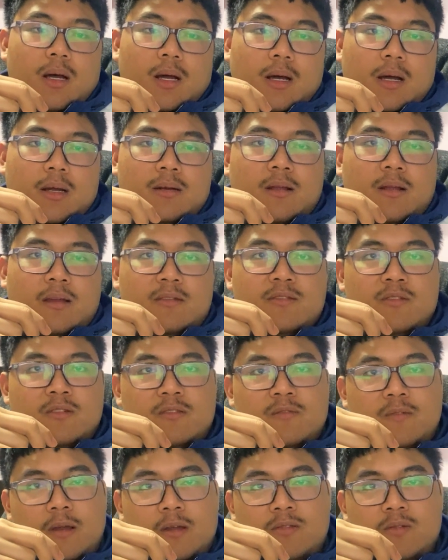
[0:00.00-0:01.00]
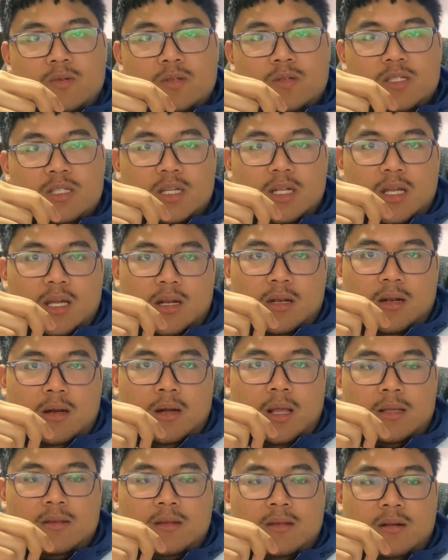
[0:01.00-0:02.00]
dextrose 5 solution and
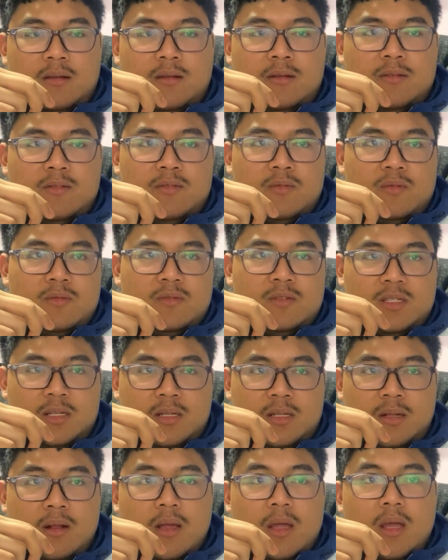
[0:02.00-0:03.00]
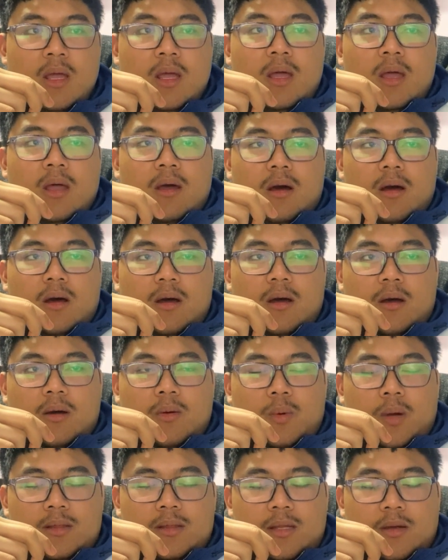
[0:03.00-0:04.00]
lactate ringer solution,
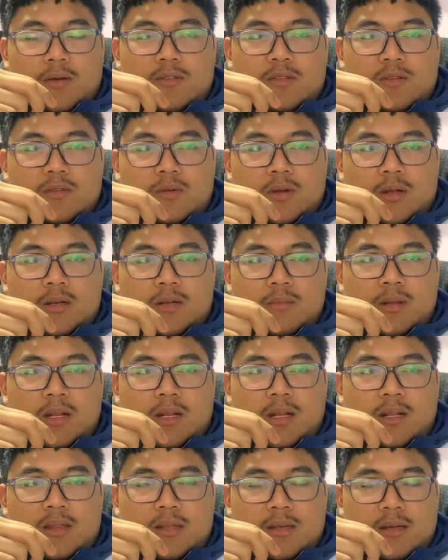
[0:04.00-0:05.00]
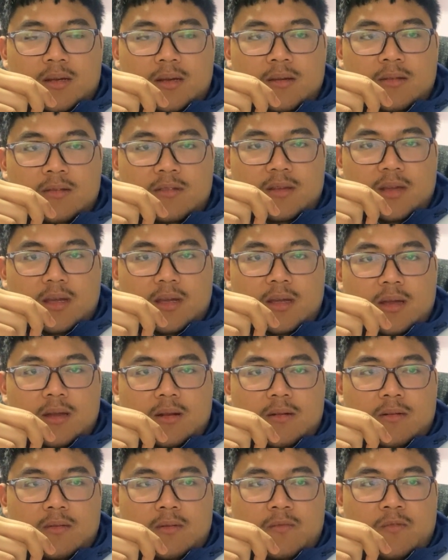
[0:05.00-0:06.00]
1,200 milliliters,
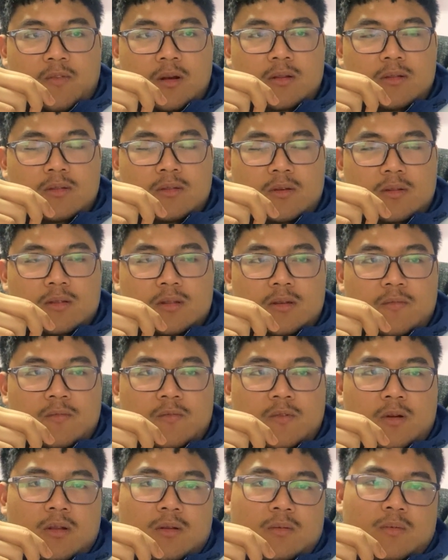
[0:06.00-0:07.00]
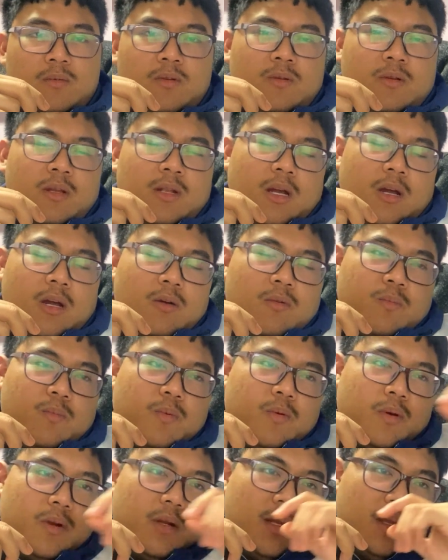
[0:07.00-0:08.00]
and total volume urine
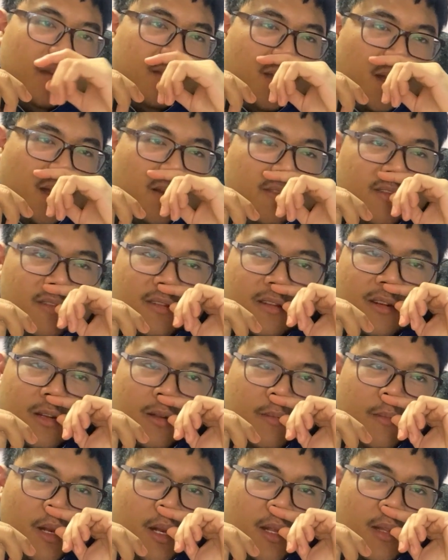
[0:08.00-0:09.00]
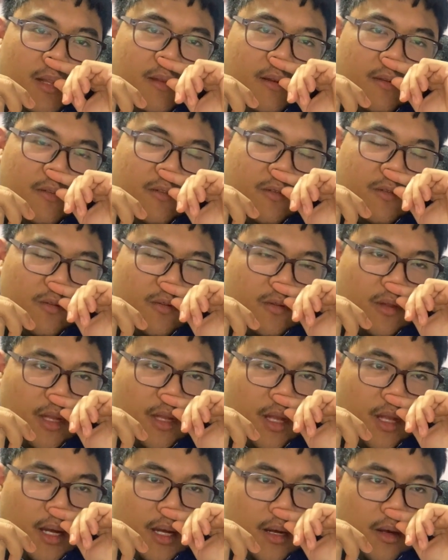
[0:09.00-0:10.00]
output is 600 milliliters. So
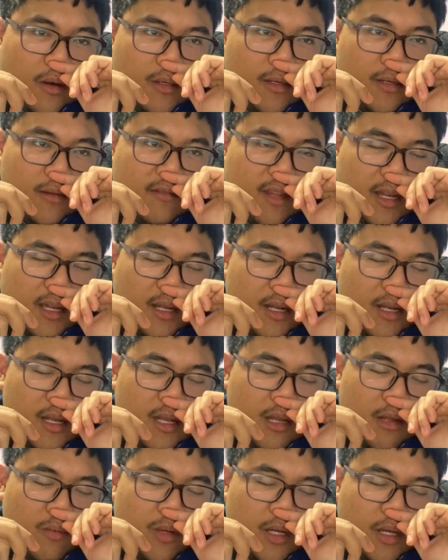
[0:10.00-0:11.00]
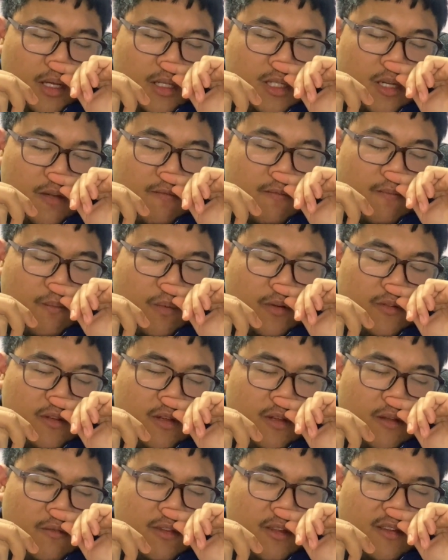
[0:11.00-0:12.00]
on the second day, we achieved
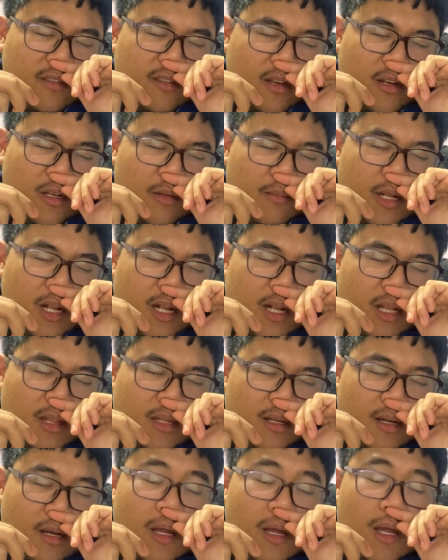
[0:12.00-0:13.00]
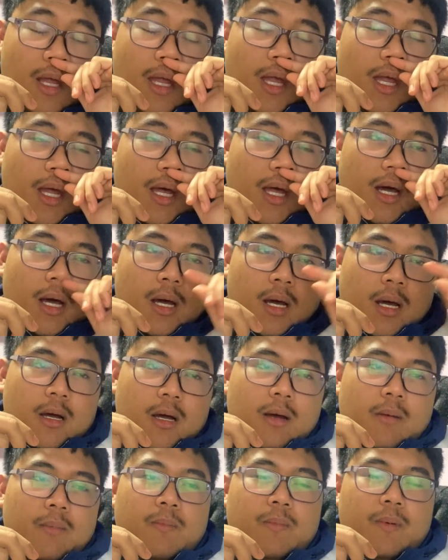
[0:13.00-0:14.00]
positive 600 milliliter
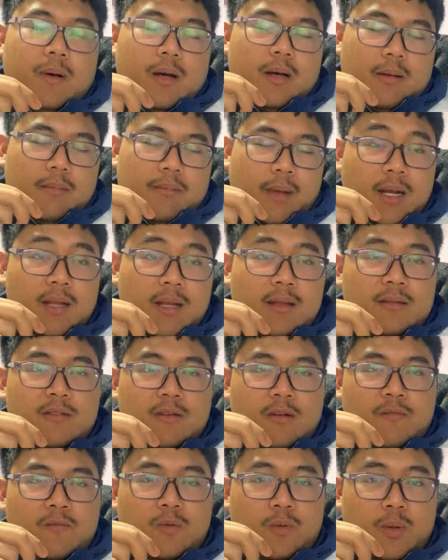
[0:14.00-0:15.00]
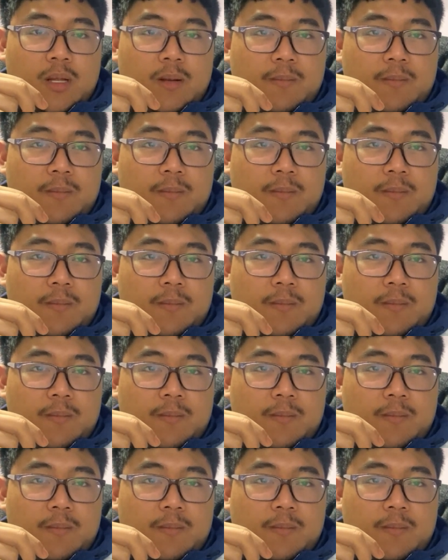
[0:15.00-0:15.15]
balance of fluid.